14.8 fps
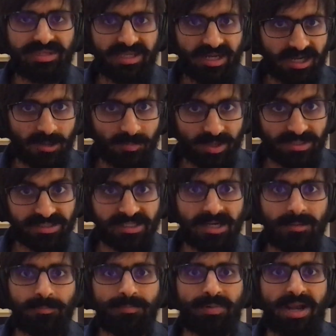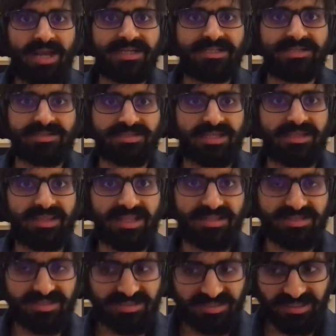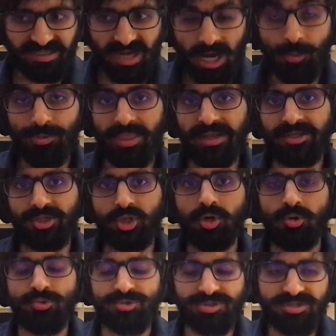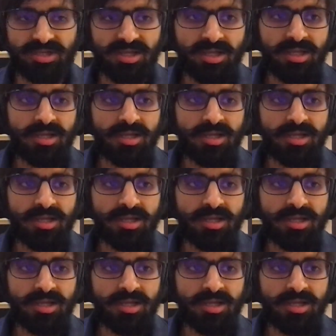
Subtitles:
the Angamardana practice and then see how that goes?